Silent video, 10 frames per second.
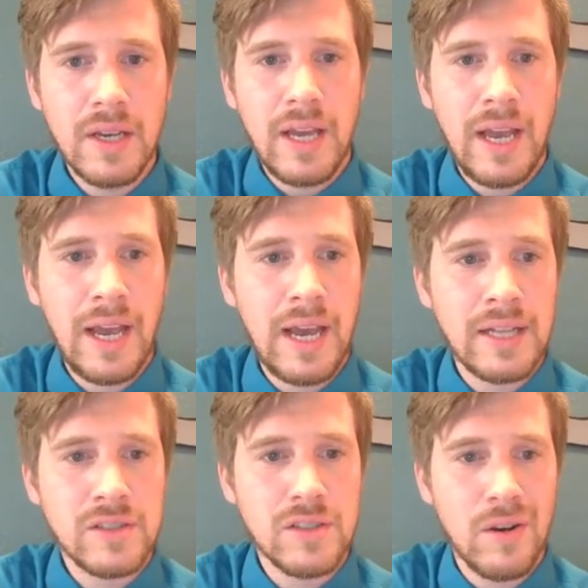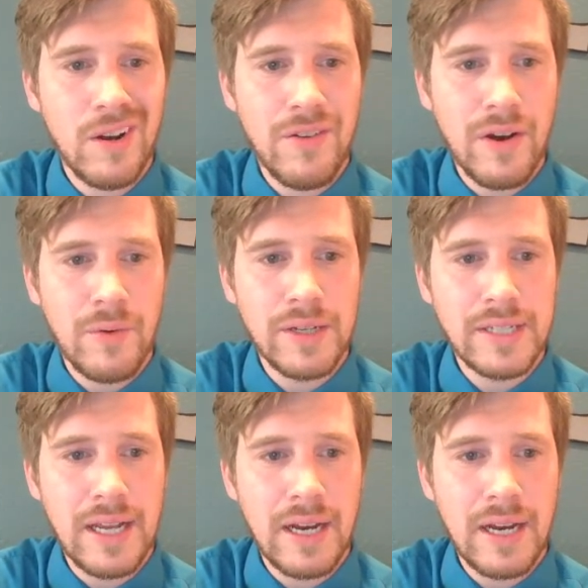And so if I went
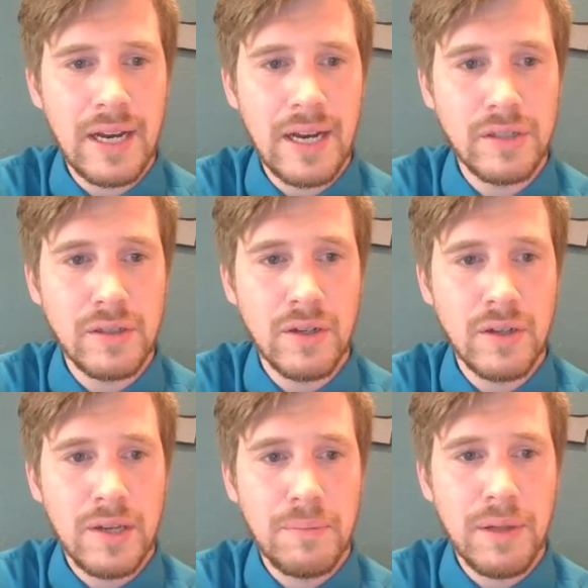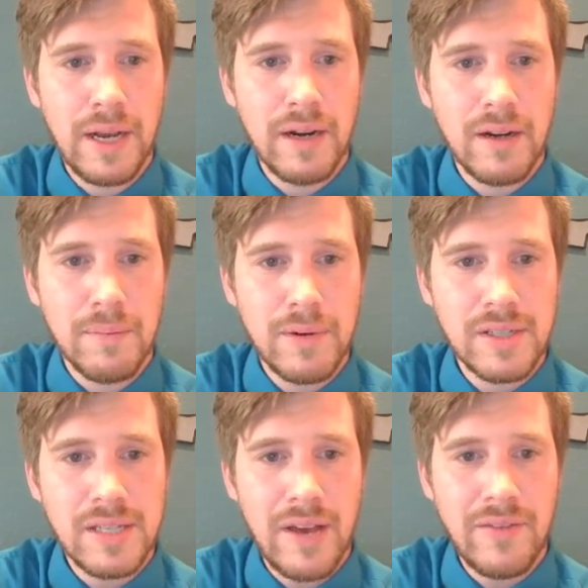down to player number
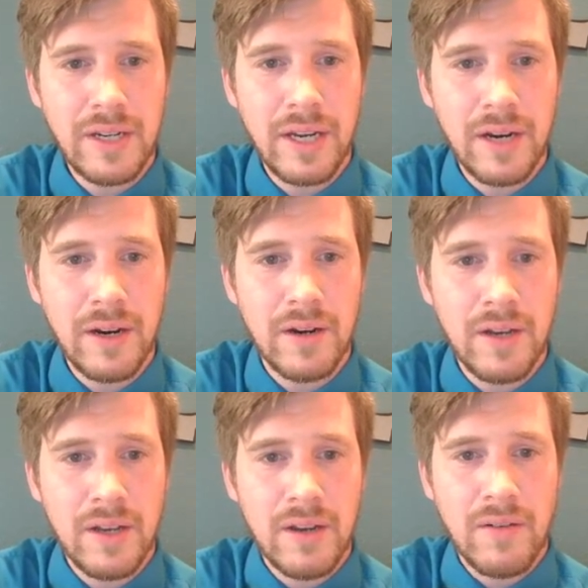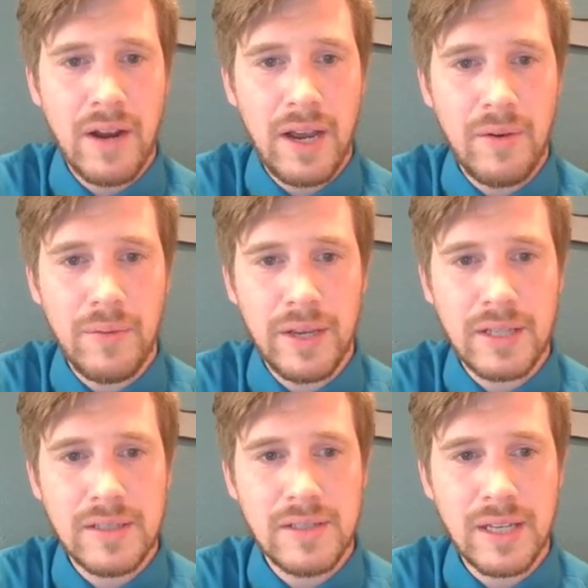7 here, right, we
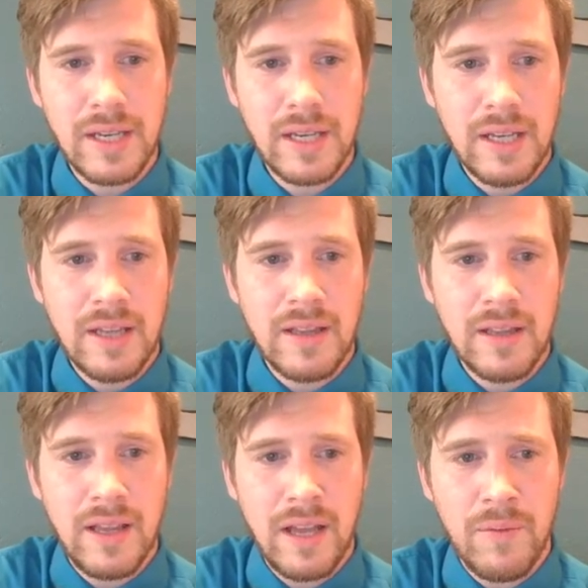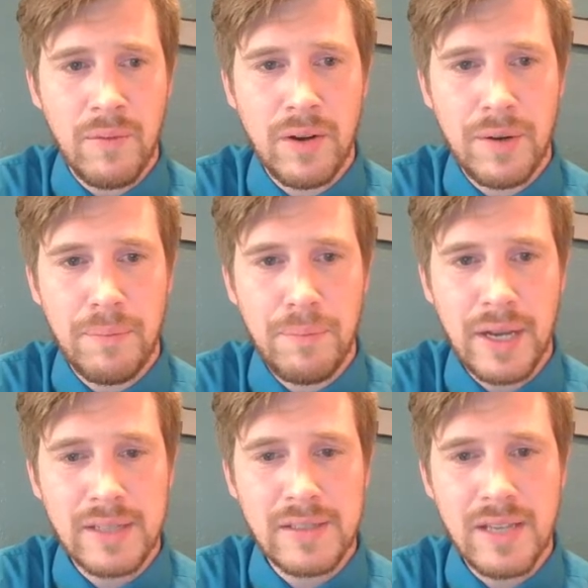could see that it would
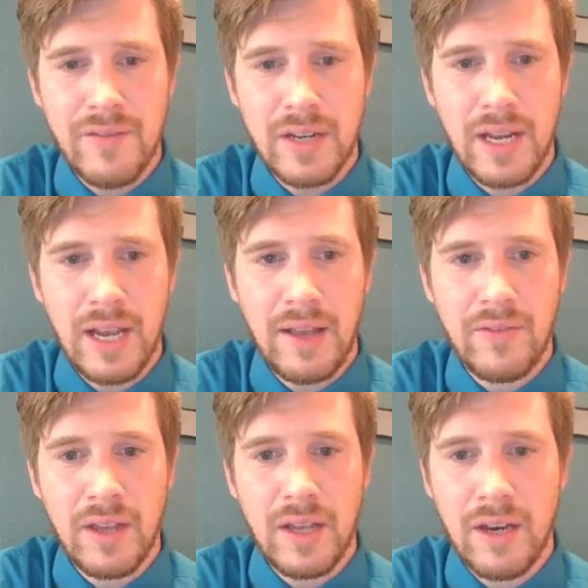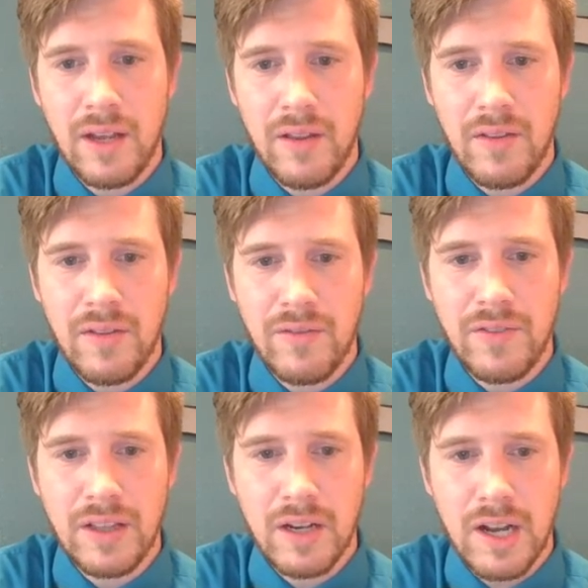pick 7, and then the
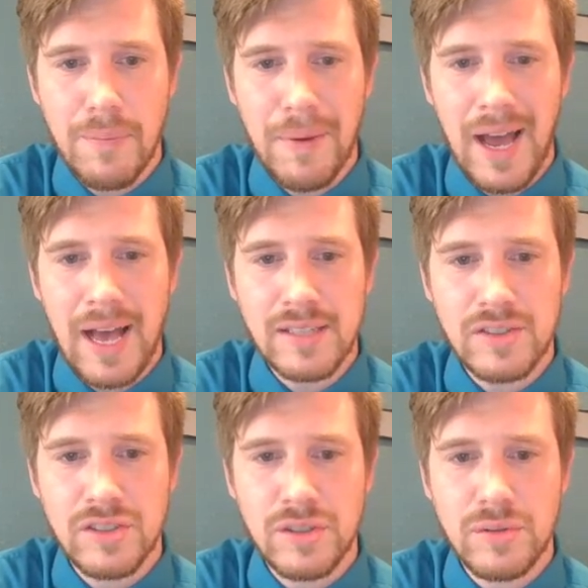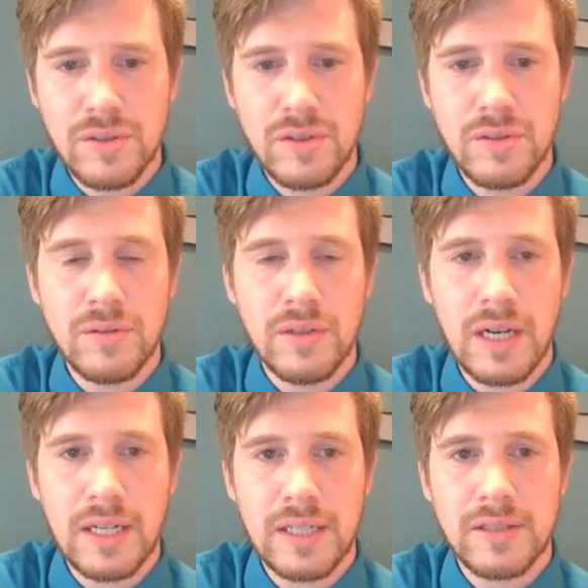Vlookup asks you to
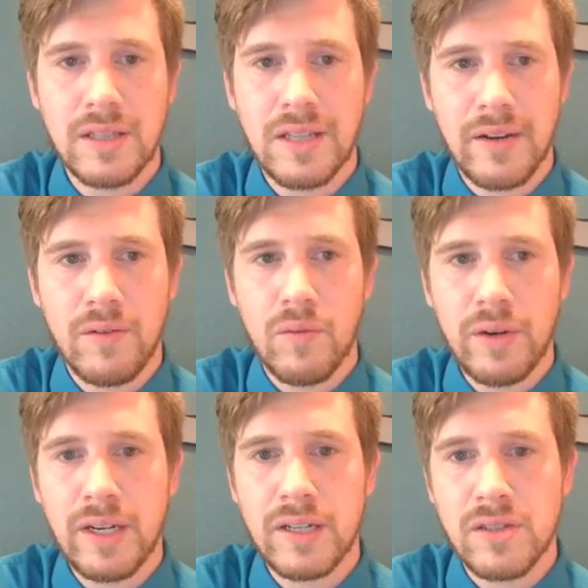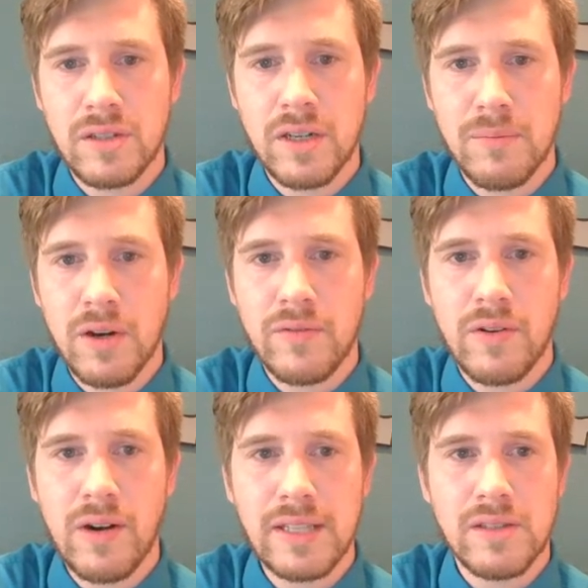like read a certain number over,
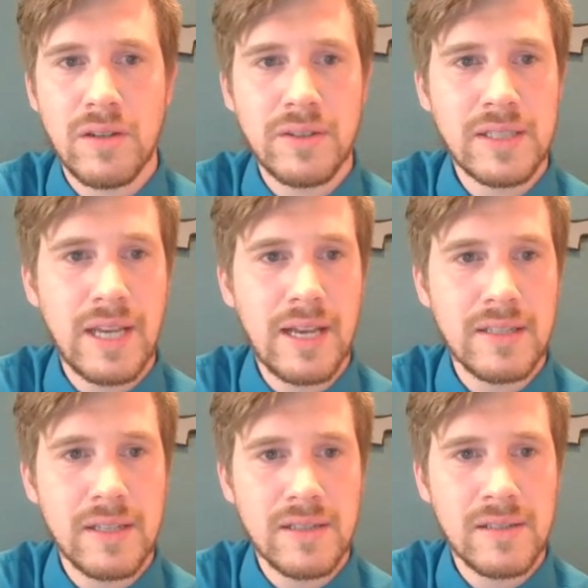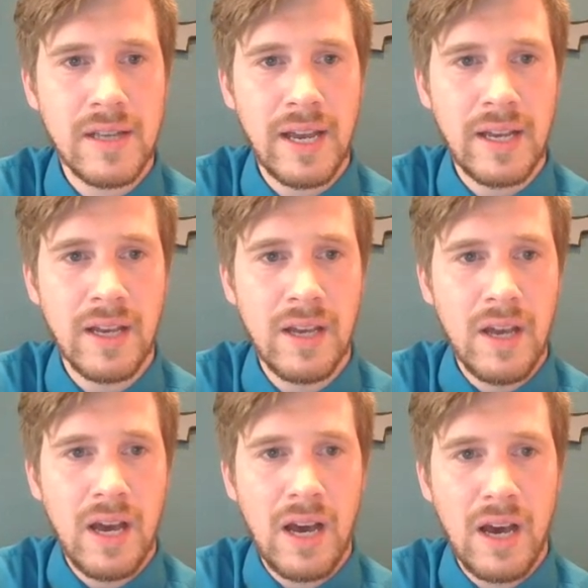right? So in this case, it's saying
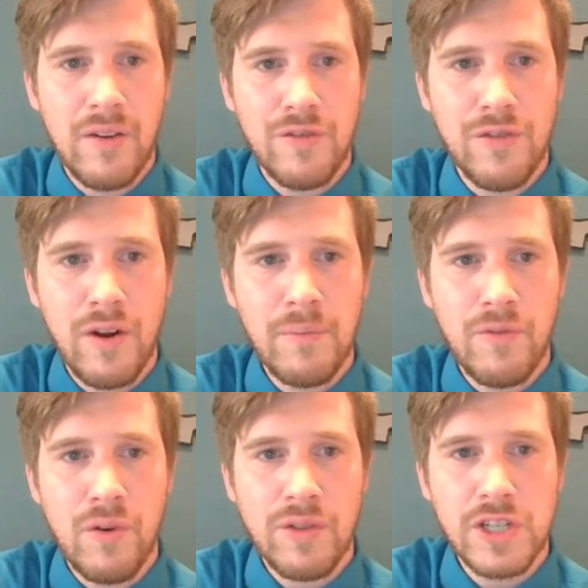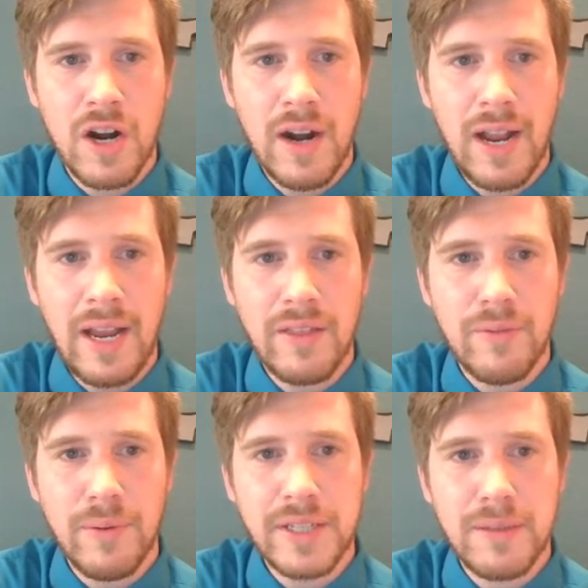for the chart
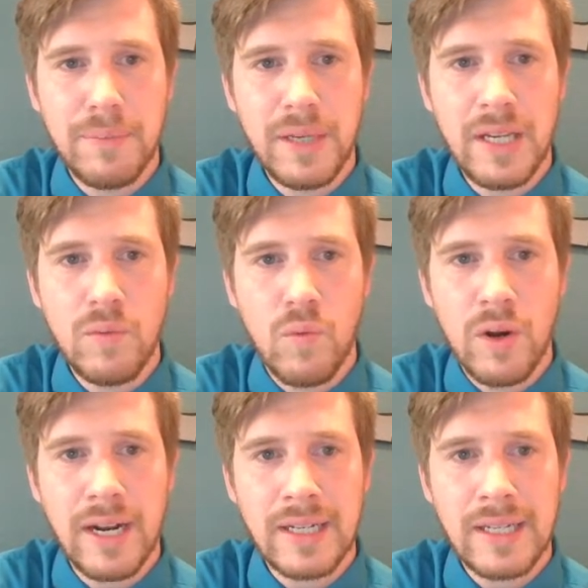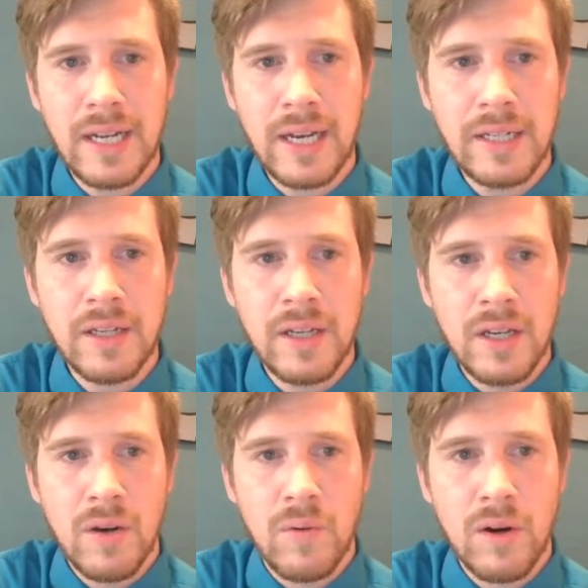A3 to B199,
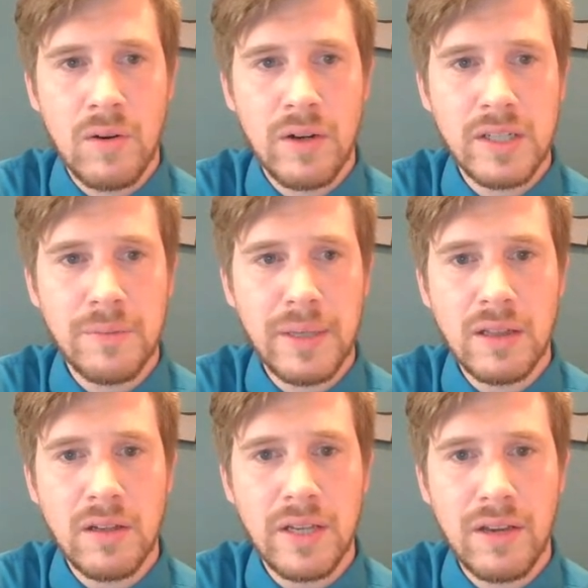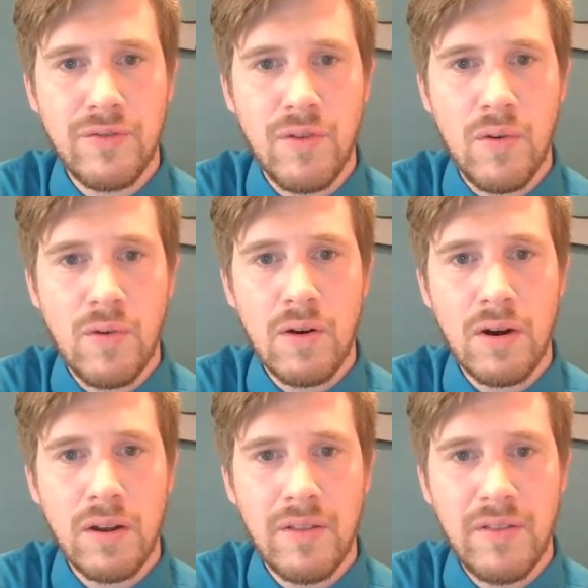we're going to be looking
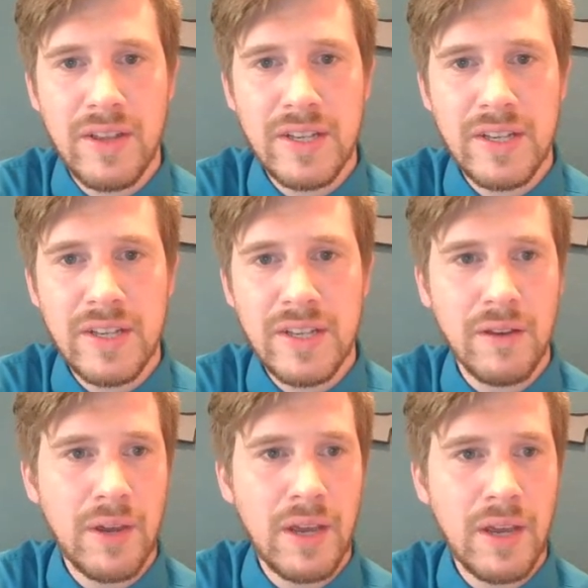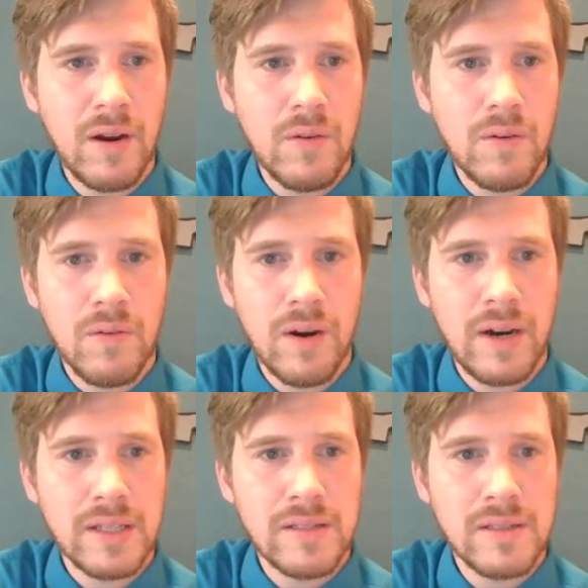for this value here where
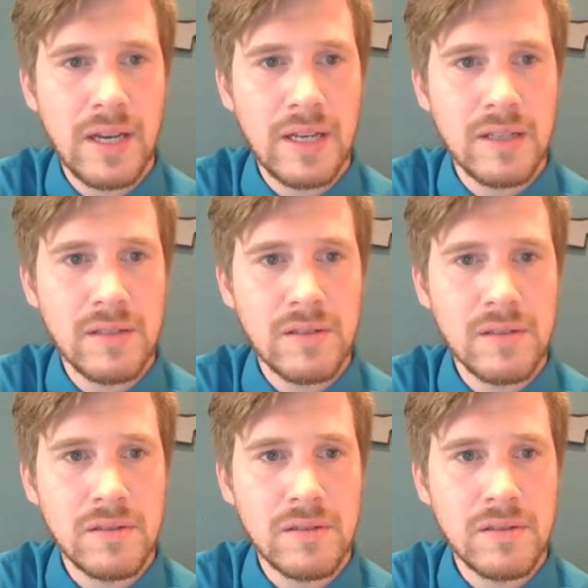it says